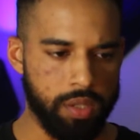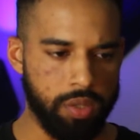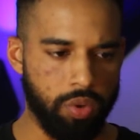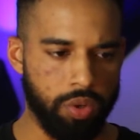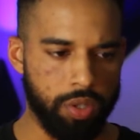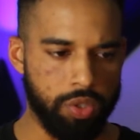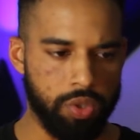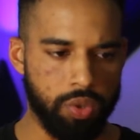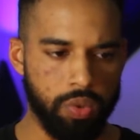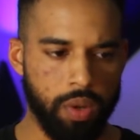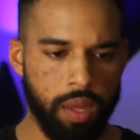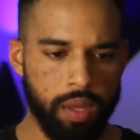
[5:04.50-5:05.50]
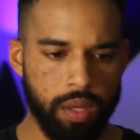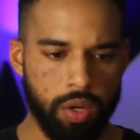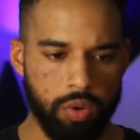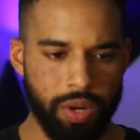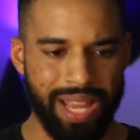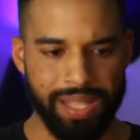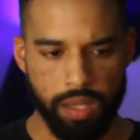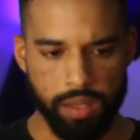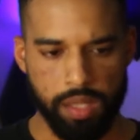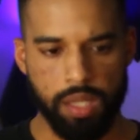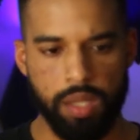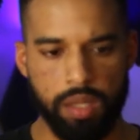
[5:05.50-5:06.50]
in order to create
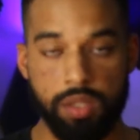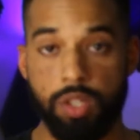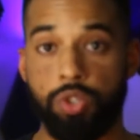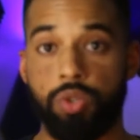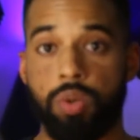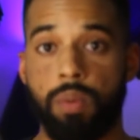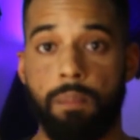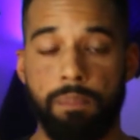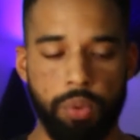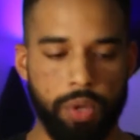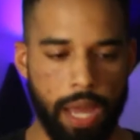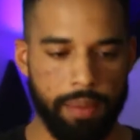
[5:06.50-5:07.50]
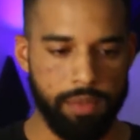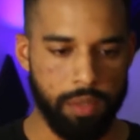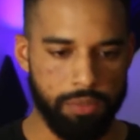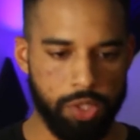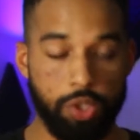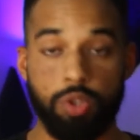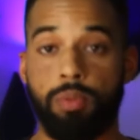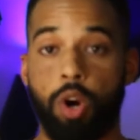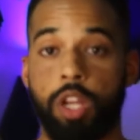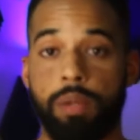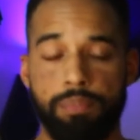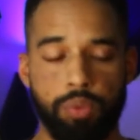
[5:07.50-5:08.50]
the digital bootcamp, the digital
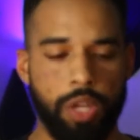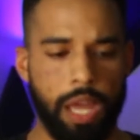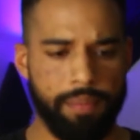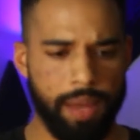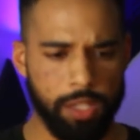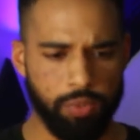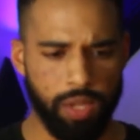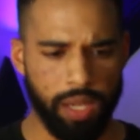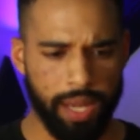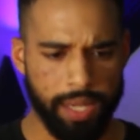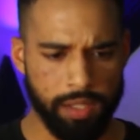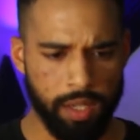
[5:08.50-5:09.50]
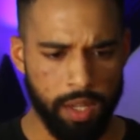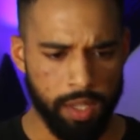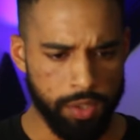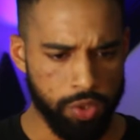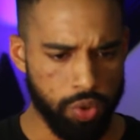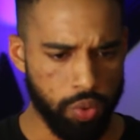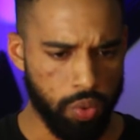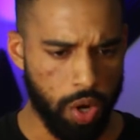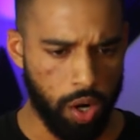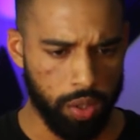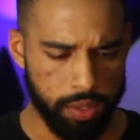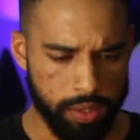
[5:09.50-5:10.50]
marketing bootcamp, as we liked to
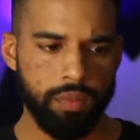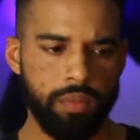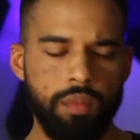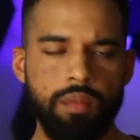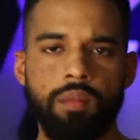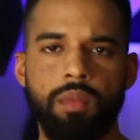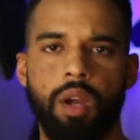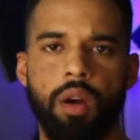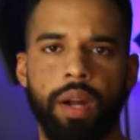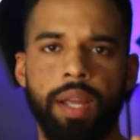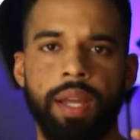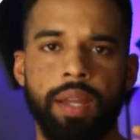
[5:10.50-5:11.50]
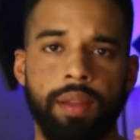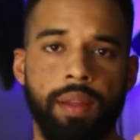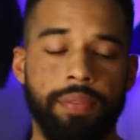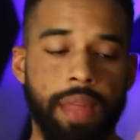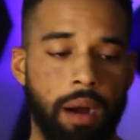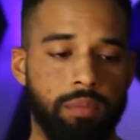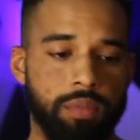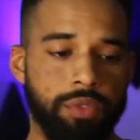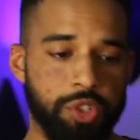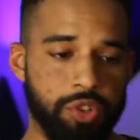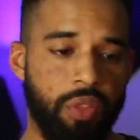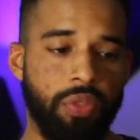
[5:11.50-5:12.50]
call it. All right. Now,
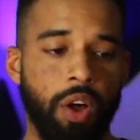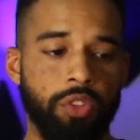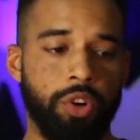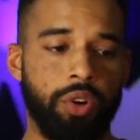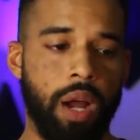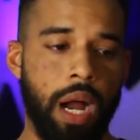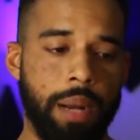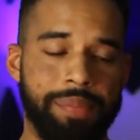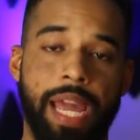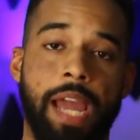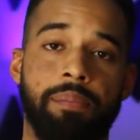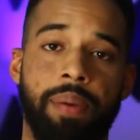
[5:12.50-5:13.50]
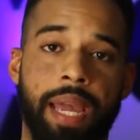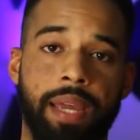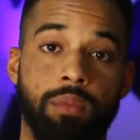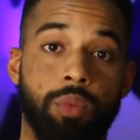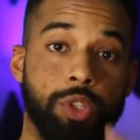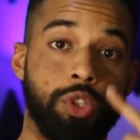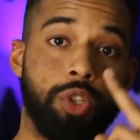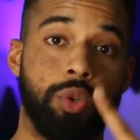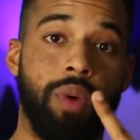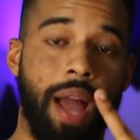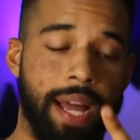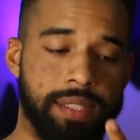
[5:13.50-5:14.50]
there's another campaign with
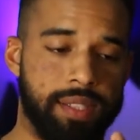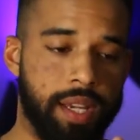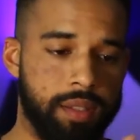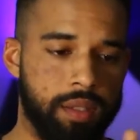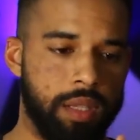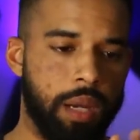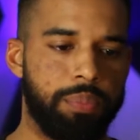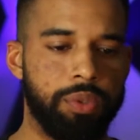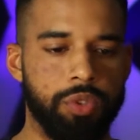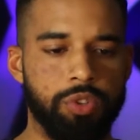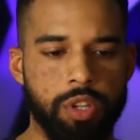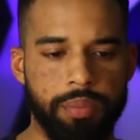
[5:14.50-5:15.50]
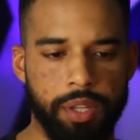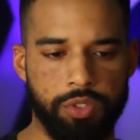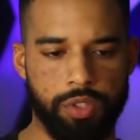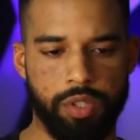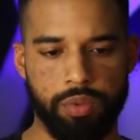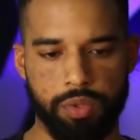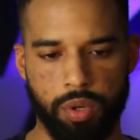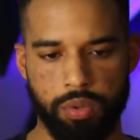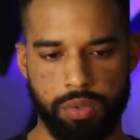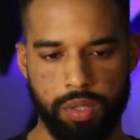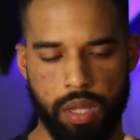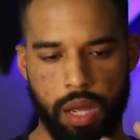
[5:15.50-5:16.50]
2 assets that produce some interesting
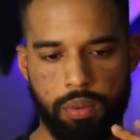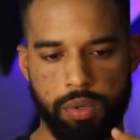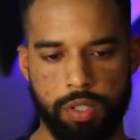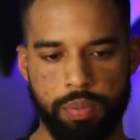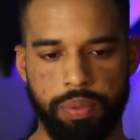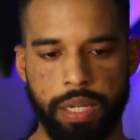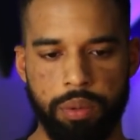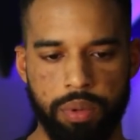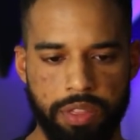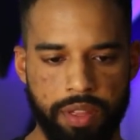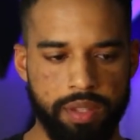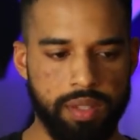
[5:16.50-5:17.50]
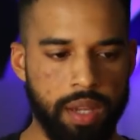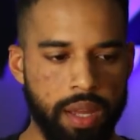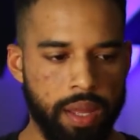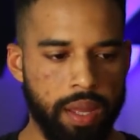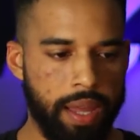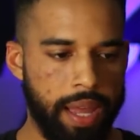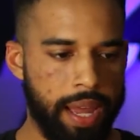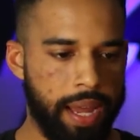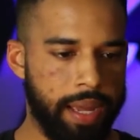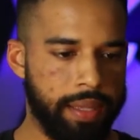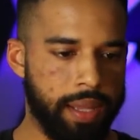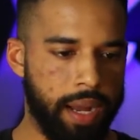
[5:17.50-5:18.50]
results. Now, I was playing with this,
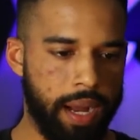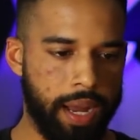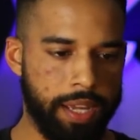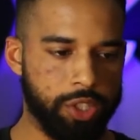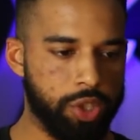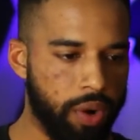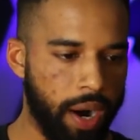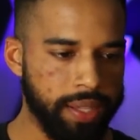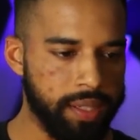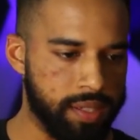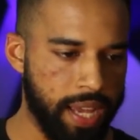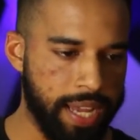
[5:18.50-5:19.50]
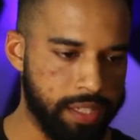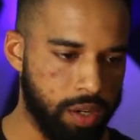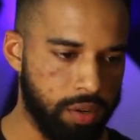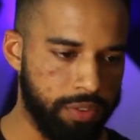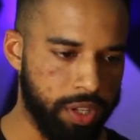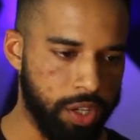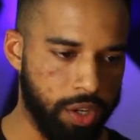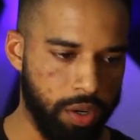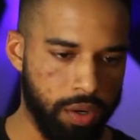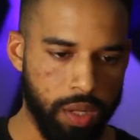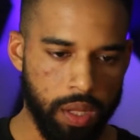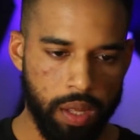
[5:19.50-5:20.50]
and I tried this asset over
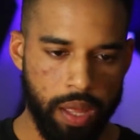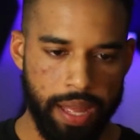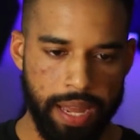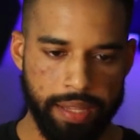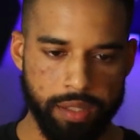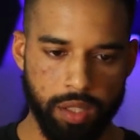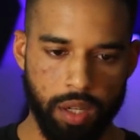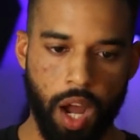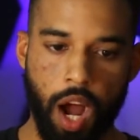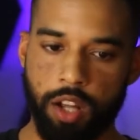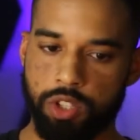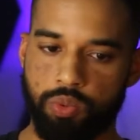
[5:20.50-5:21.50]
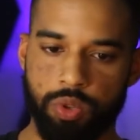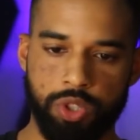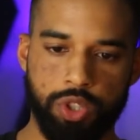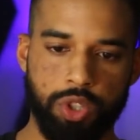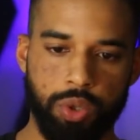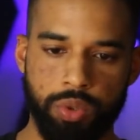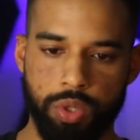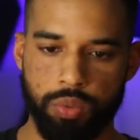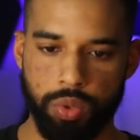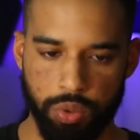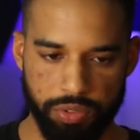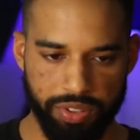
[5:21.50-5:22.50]
here, and the cost was through the
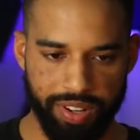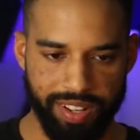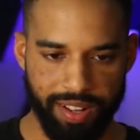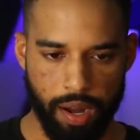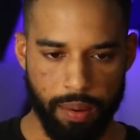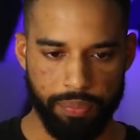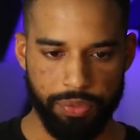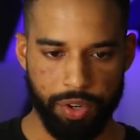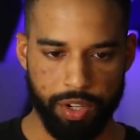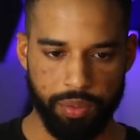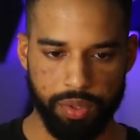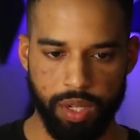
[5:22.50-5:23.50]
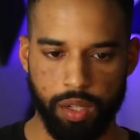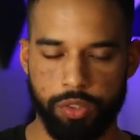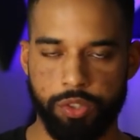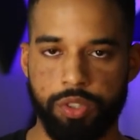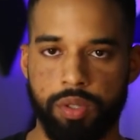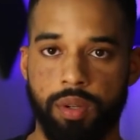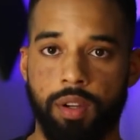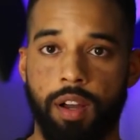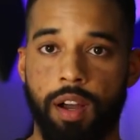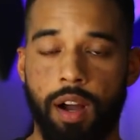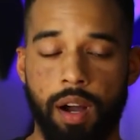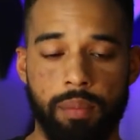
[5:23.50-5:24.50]
roof, $31
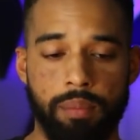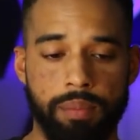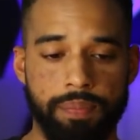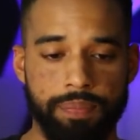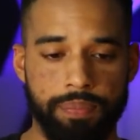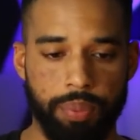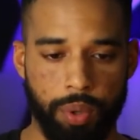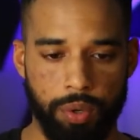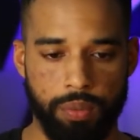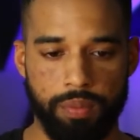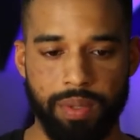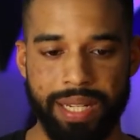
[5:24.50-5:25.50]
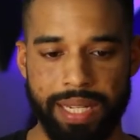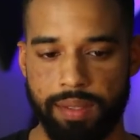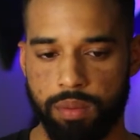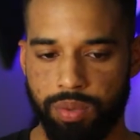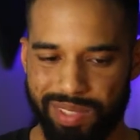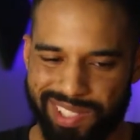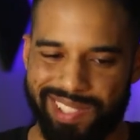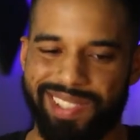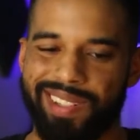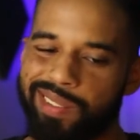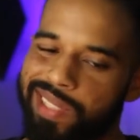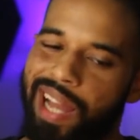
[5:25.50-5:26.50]
per lead, which is
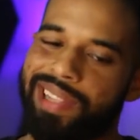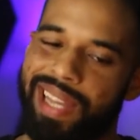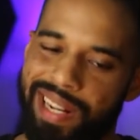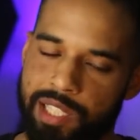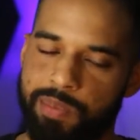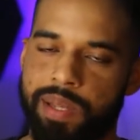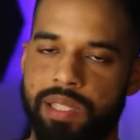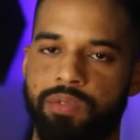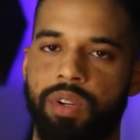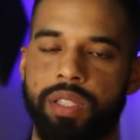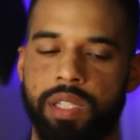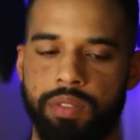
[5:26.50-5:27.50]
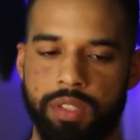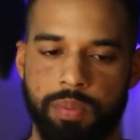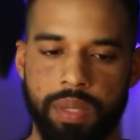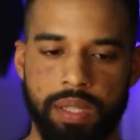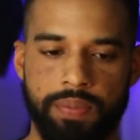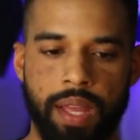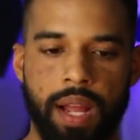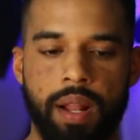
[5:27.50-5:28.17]
still not that expensive, relatively speaking.